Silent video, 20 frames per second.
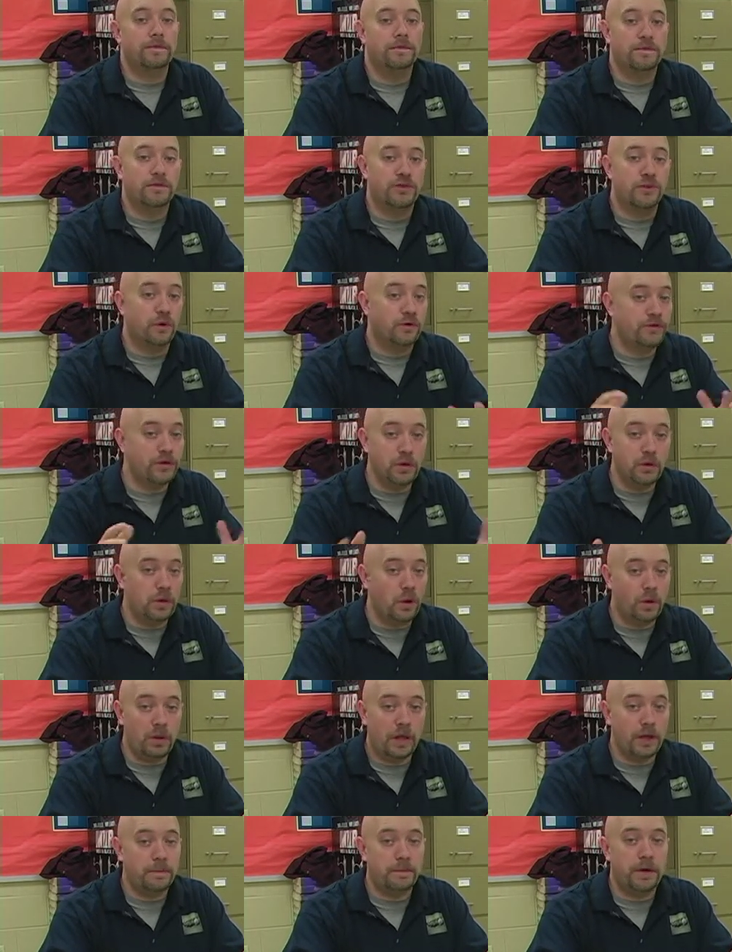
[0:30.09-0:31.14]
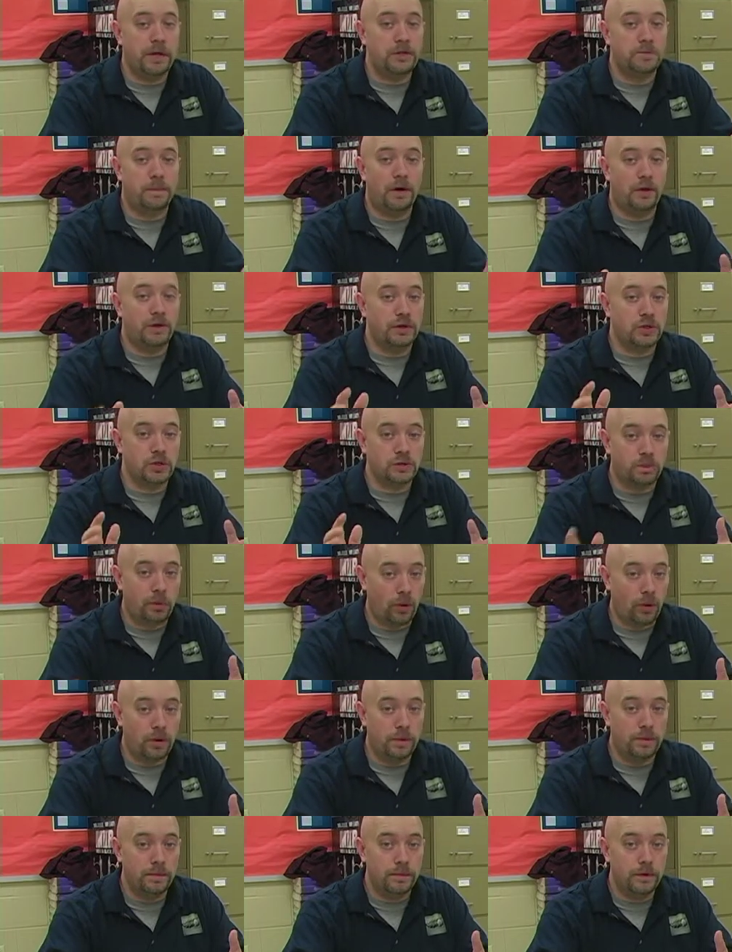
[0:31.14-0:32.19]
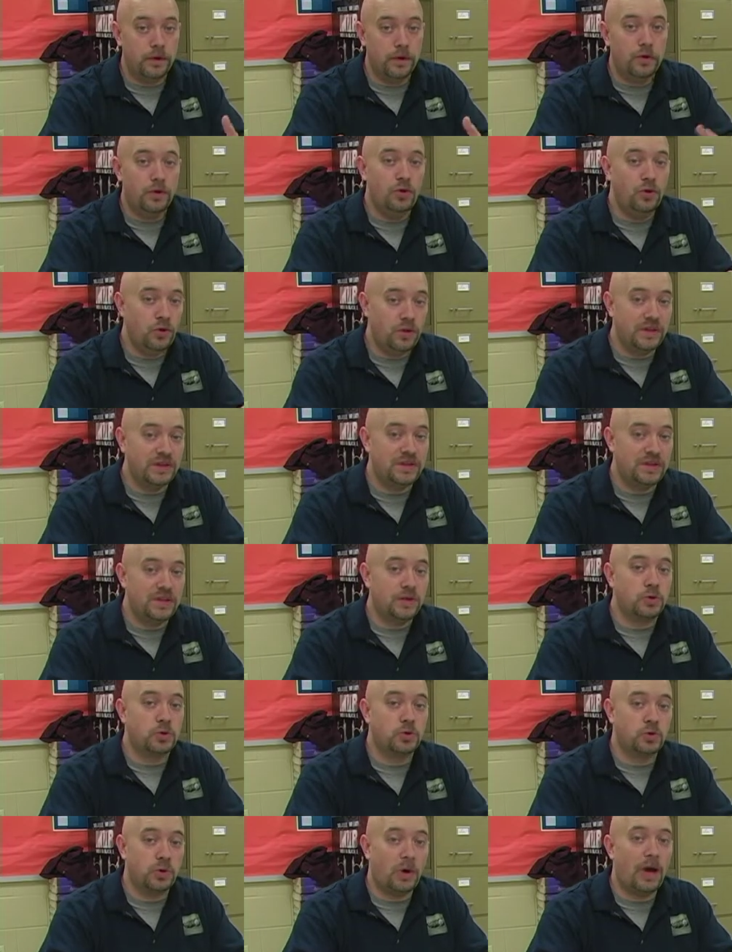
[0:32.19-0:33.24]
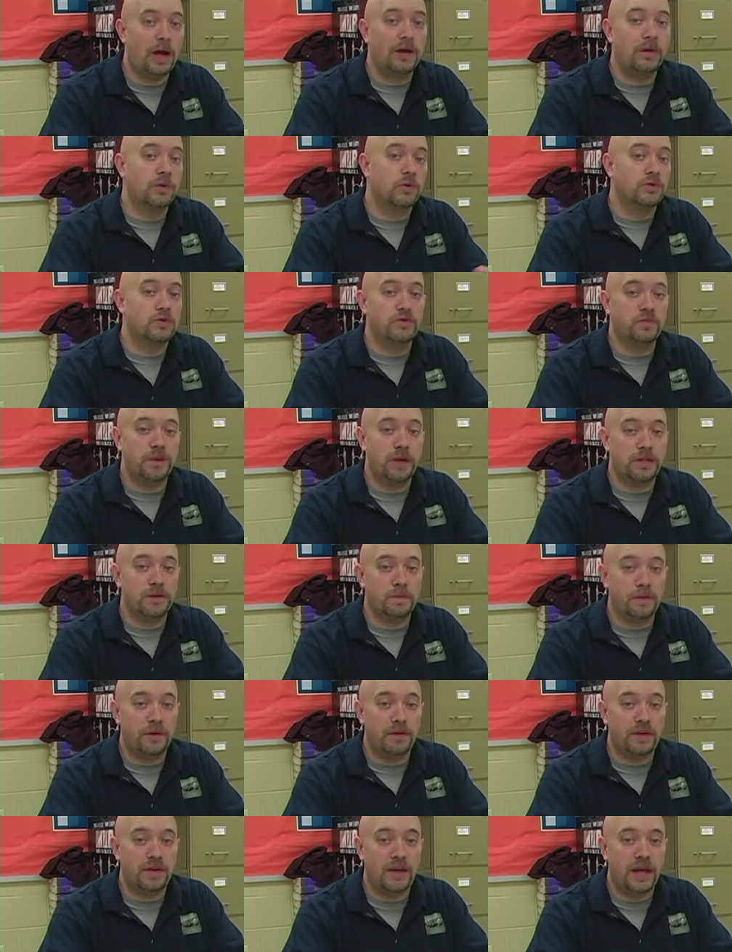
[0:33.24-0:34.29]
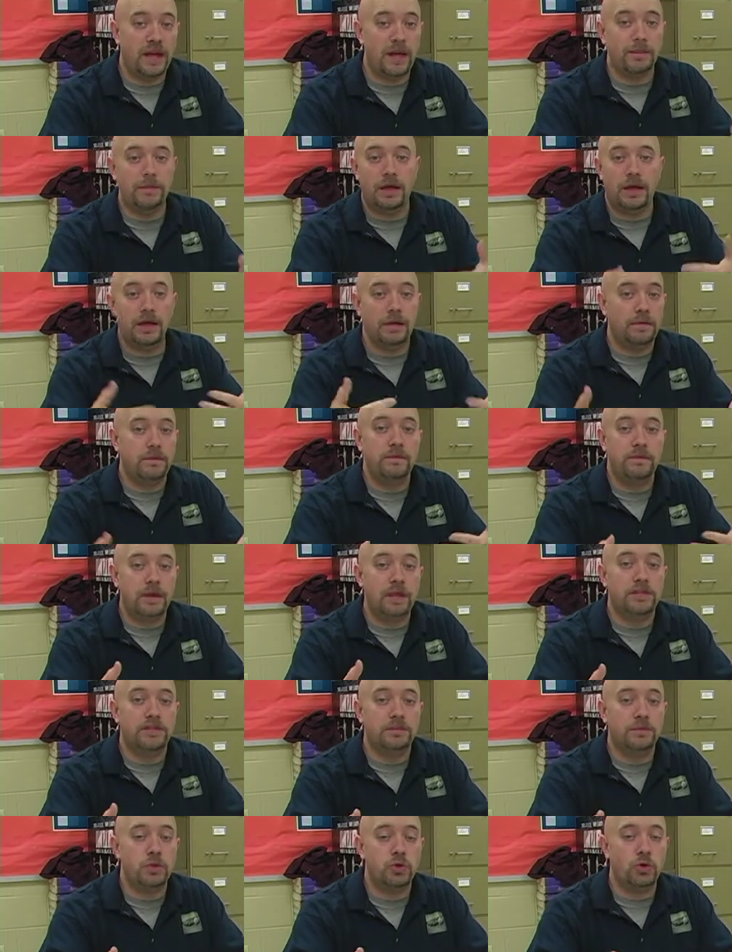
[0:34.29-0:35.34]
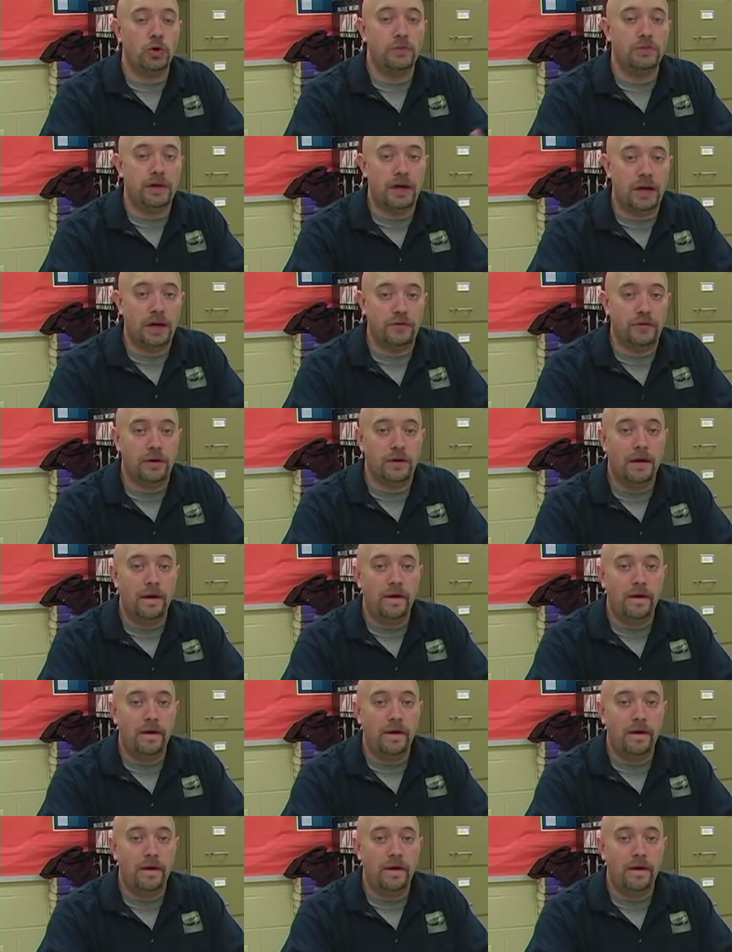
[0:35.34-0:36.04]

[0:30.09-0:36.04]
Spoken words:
So if you don't like baseball, the sport, you can still try Lords of Baseball, the game, and get some enjoyment out of it.